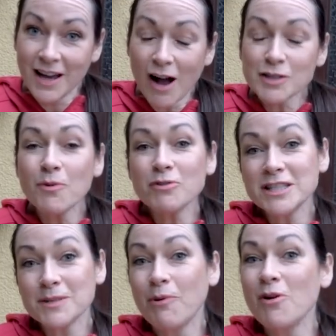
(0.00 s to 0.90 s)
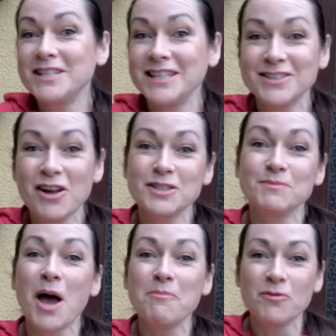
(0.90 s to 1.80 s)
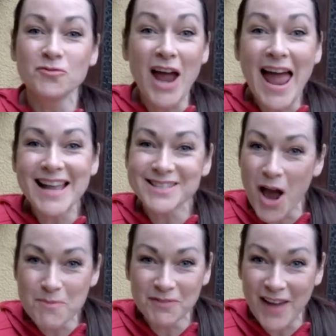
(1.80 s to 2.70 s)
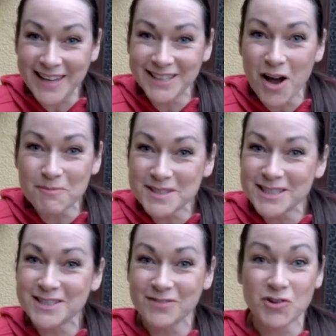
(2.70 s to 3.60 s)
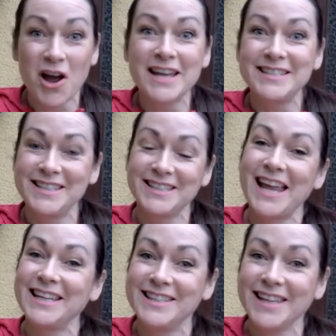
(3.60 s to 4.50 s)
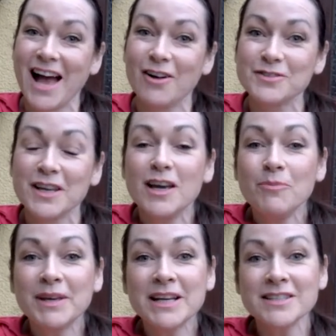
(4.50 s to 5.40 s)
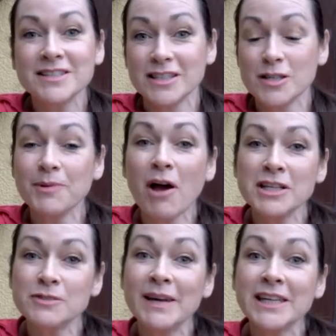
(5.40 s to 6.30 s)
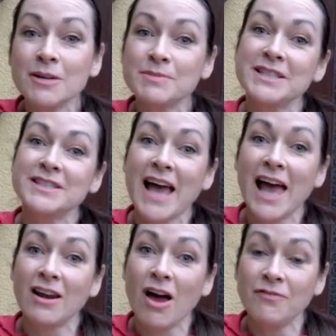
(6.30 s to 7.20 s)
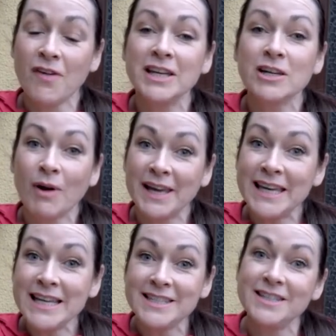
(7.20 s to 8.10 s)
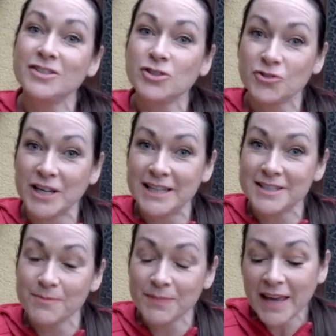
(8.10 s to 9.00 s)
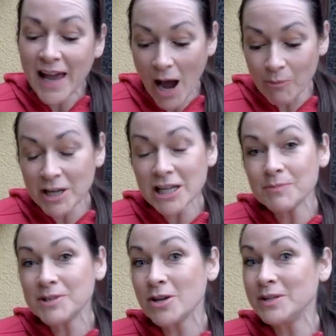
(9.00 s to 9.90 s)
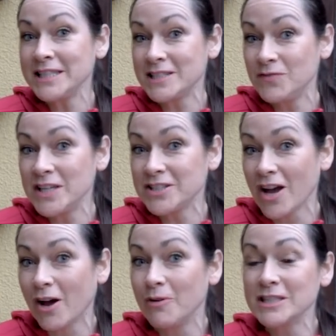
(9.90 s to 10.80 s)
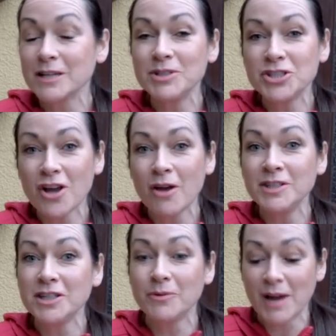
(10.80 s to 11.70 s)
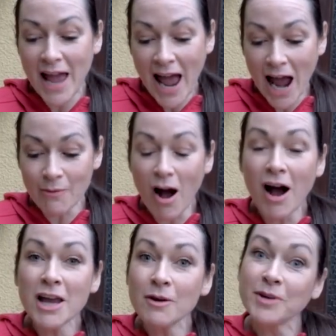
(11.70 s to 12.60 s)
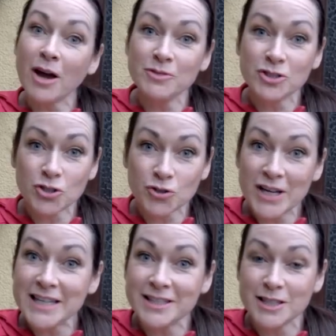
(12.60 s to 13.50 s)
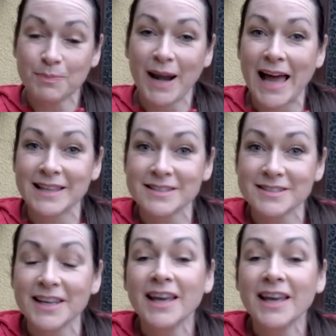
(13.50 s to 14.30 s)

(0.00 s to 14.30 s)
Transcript: I was more disappointed it's not some type of rare type of Echinopsis variety than anything else because to be honest when it comes to scale I find it quite easy to treat and what I'm going to be doing in this video is I'm going to be showing you how I am going to treat this plant